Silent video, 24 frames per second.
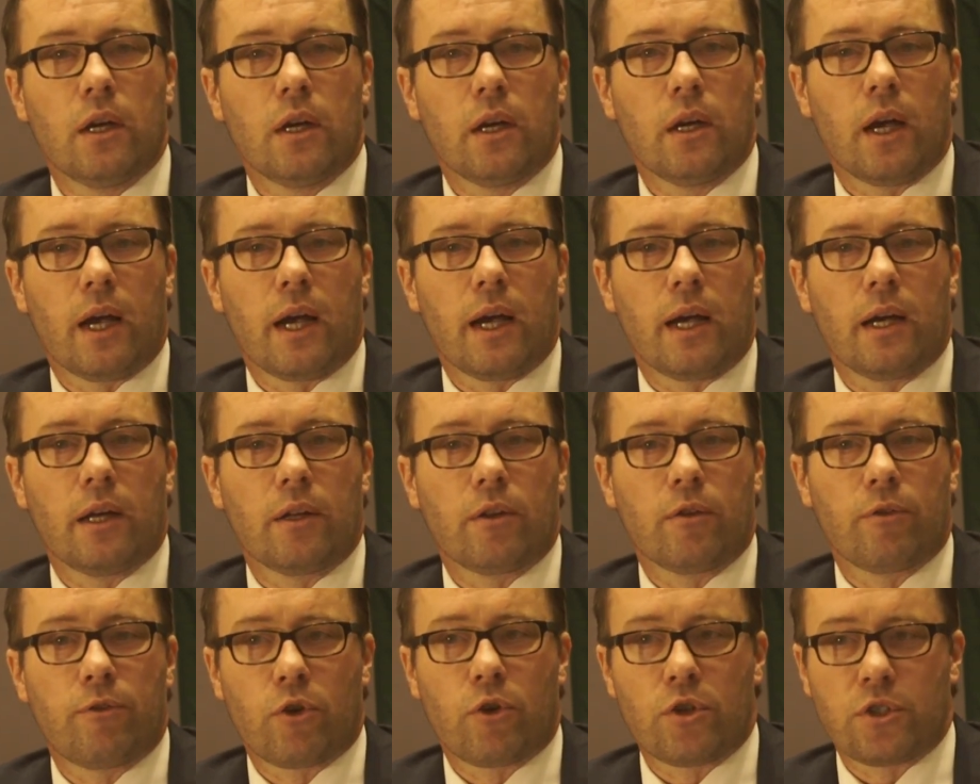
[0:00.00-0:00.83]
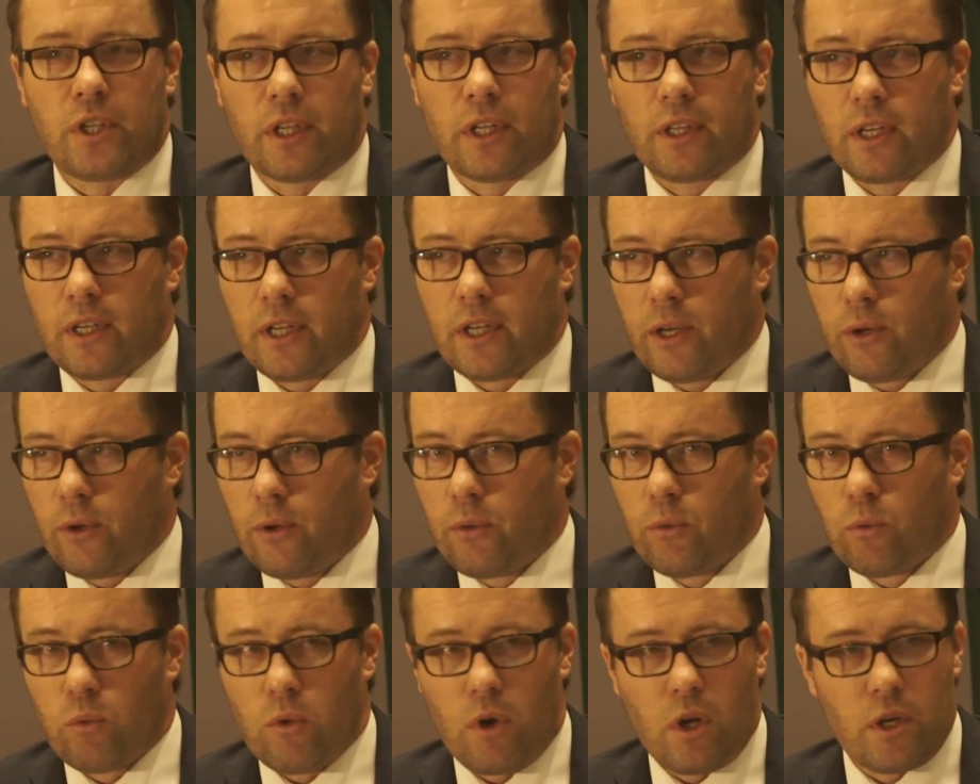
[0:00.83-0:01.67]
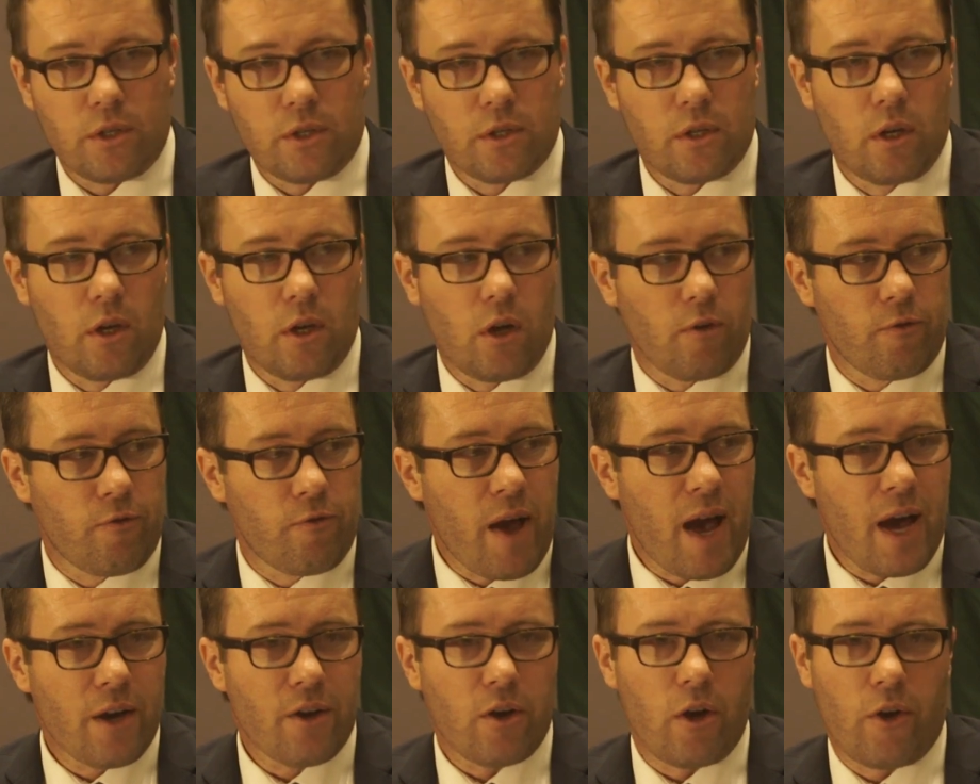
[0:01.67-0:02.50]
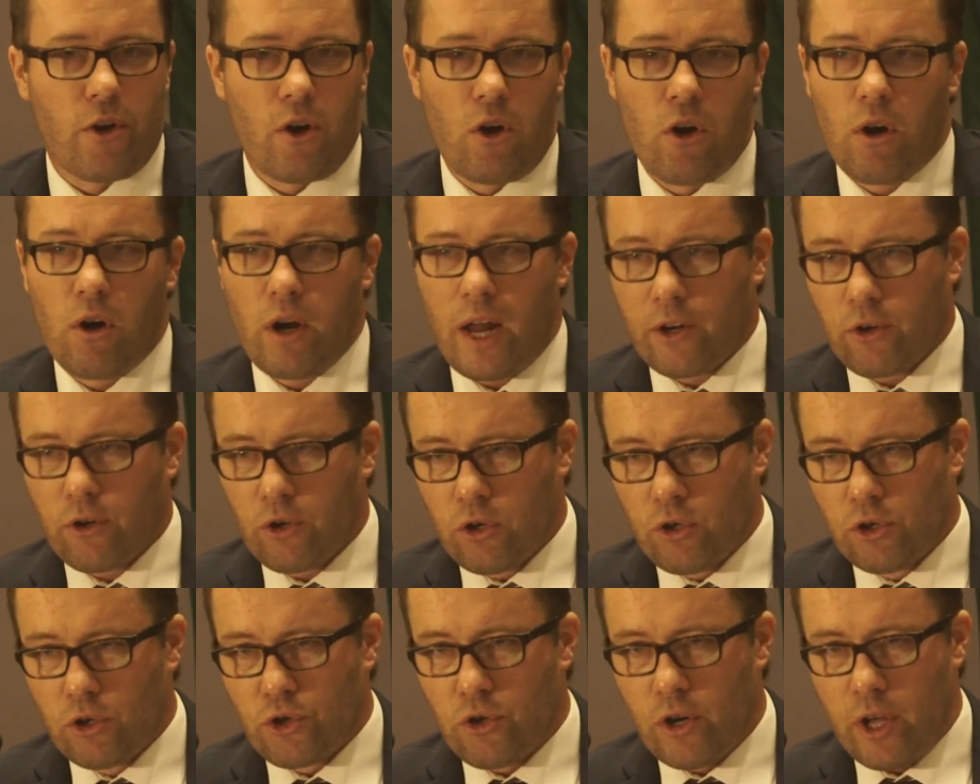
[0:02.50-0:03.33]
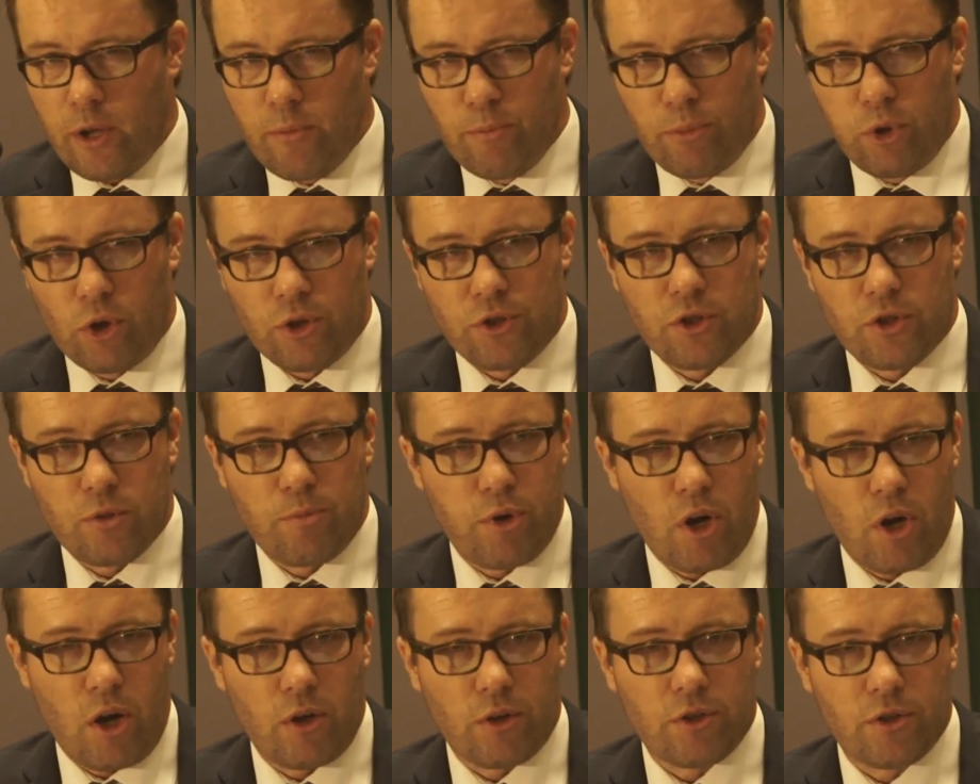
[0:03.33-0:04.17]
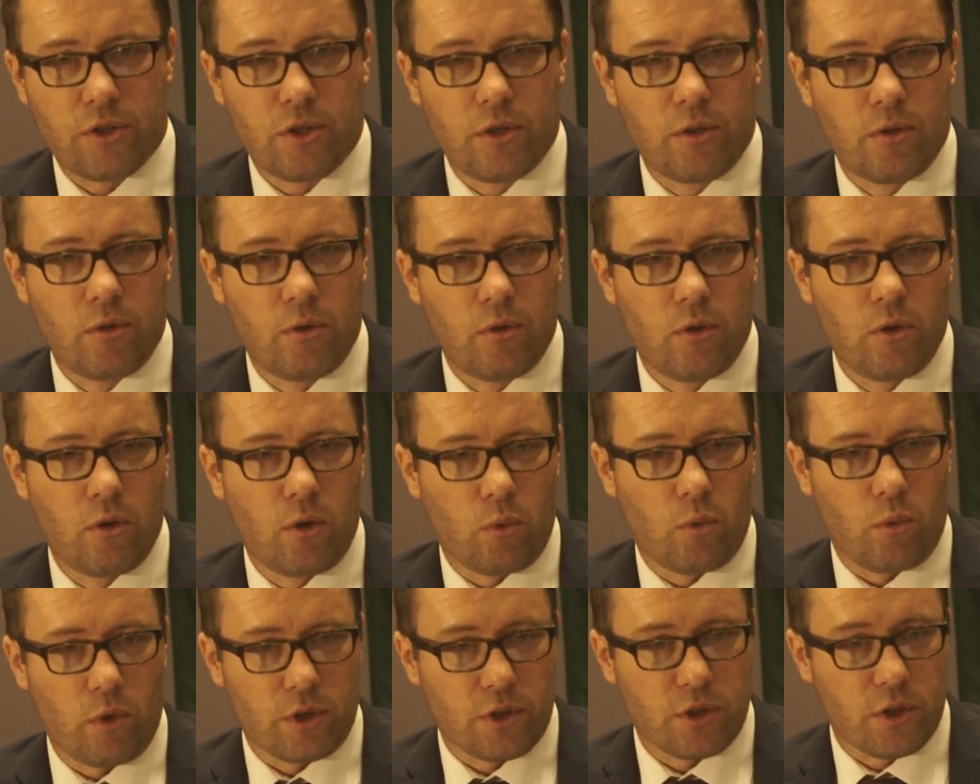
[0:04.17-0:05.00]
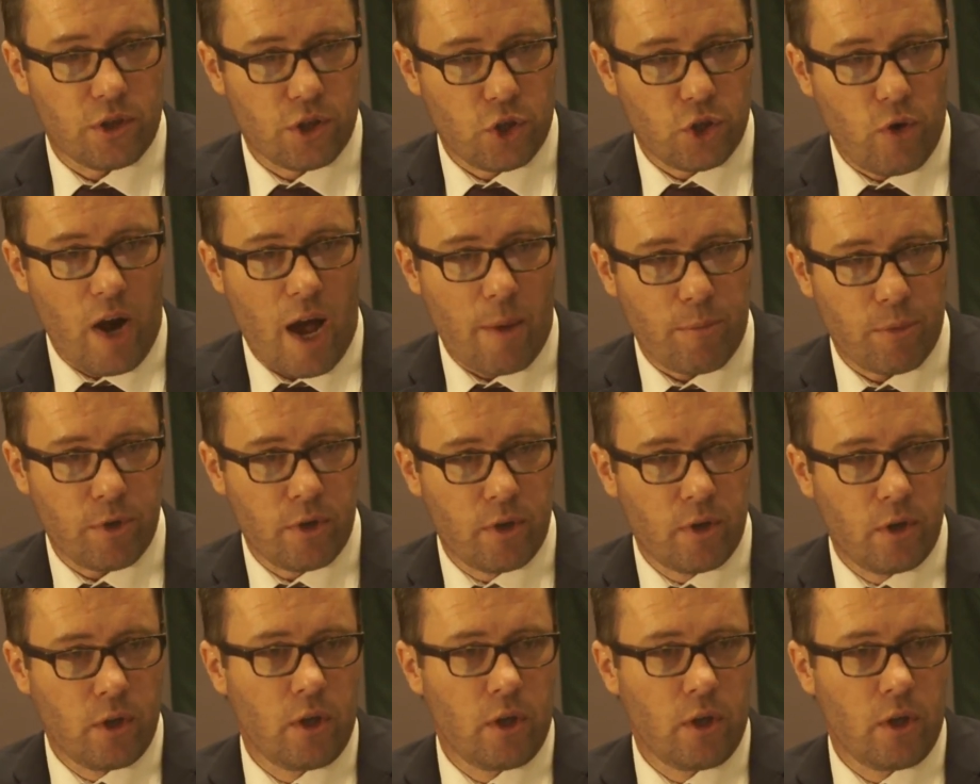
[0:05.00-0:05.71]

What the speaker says: the first thing they did was VAT on all agricultural inputs, products, was scrapped.